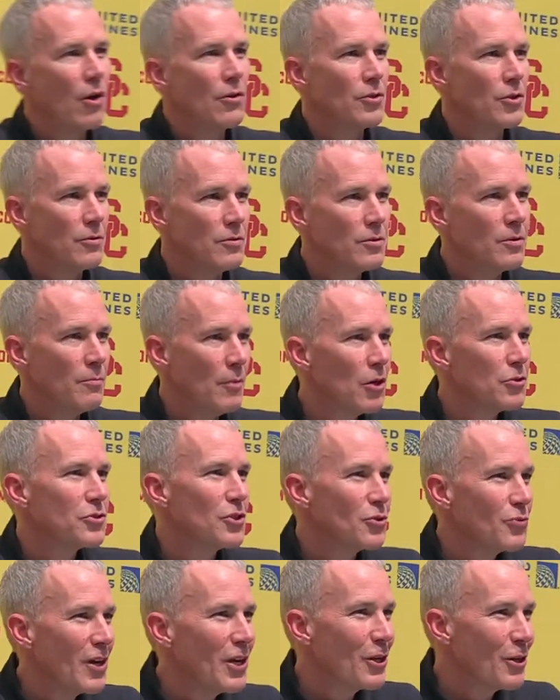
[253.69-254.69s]
the most
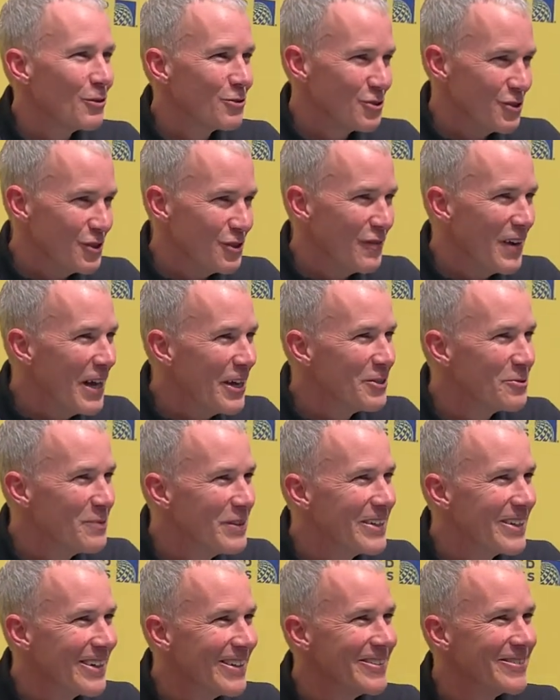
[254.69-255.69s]
of the credit goes to Chavez
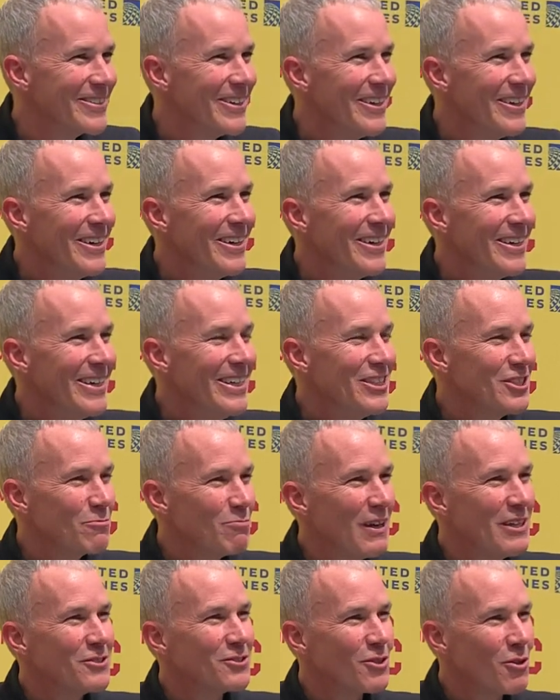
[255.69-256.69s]
because he
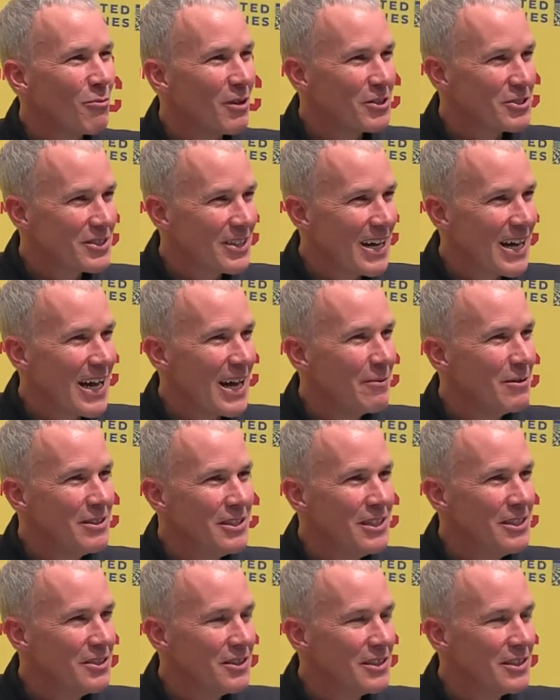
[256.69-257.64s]
spent so much time